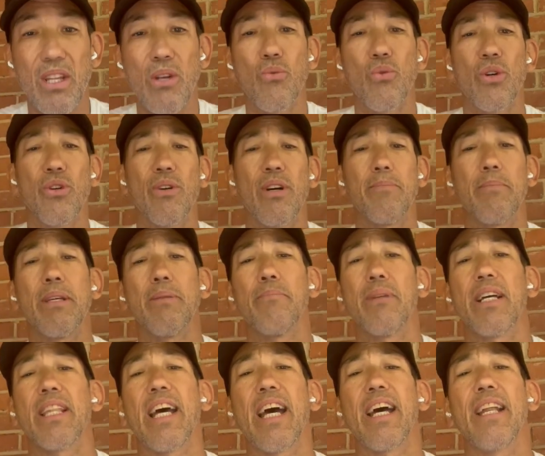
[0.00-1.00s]
What do I mean
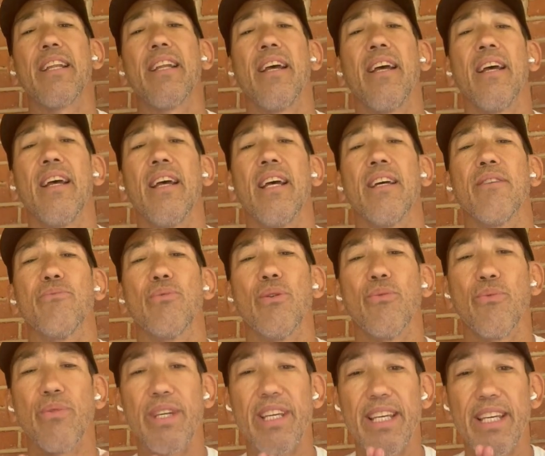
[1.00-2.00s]
by that?
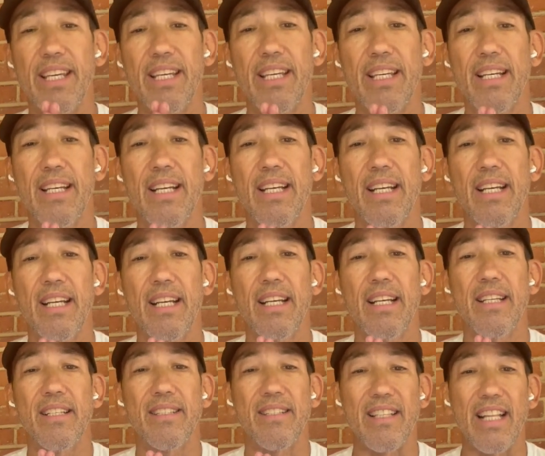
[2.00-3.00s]
When we
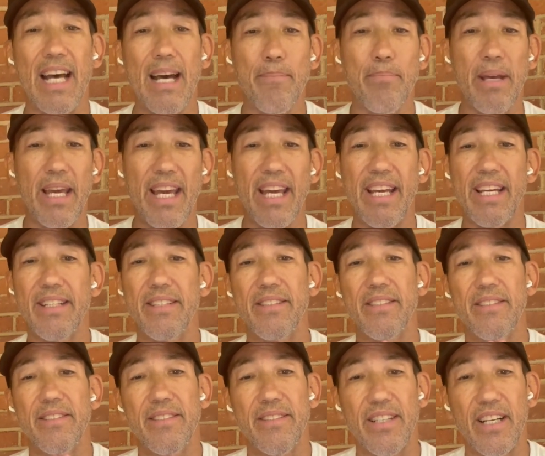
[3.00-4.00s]
slap
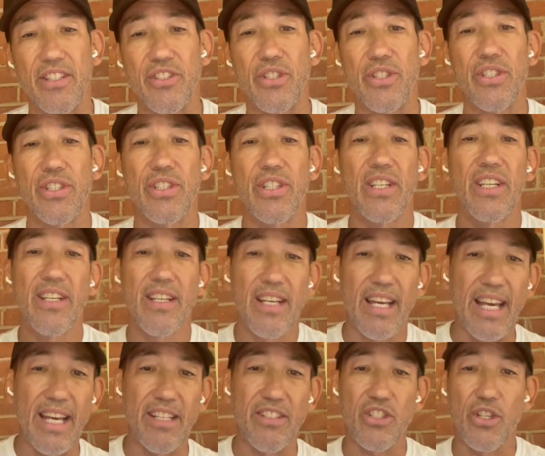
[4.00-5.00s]
hands, touch
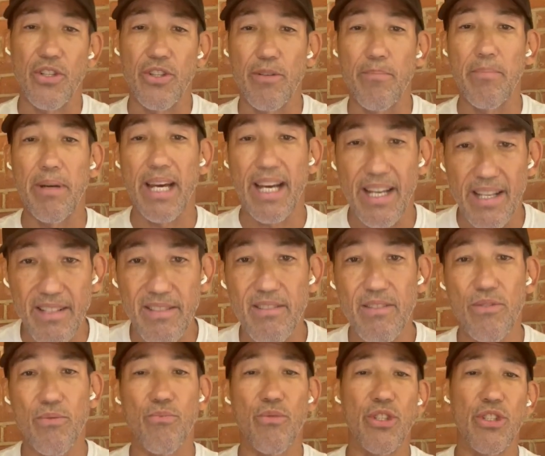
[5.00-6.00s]
hands on the mat,
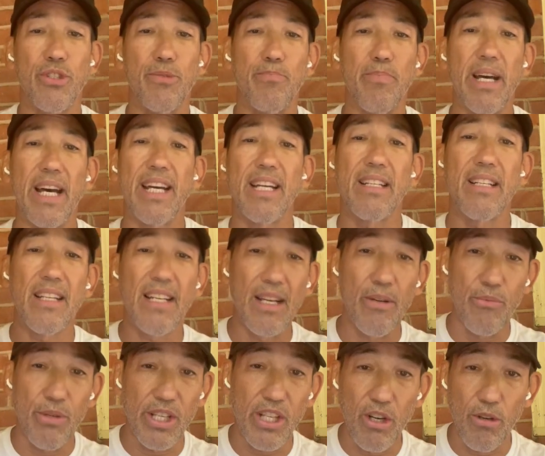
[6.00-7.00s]
respect, and
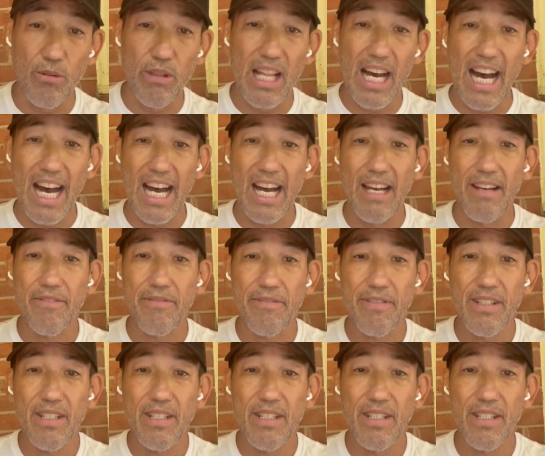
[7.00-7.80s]
we go live,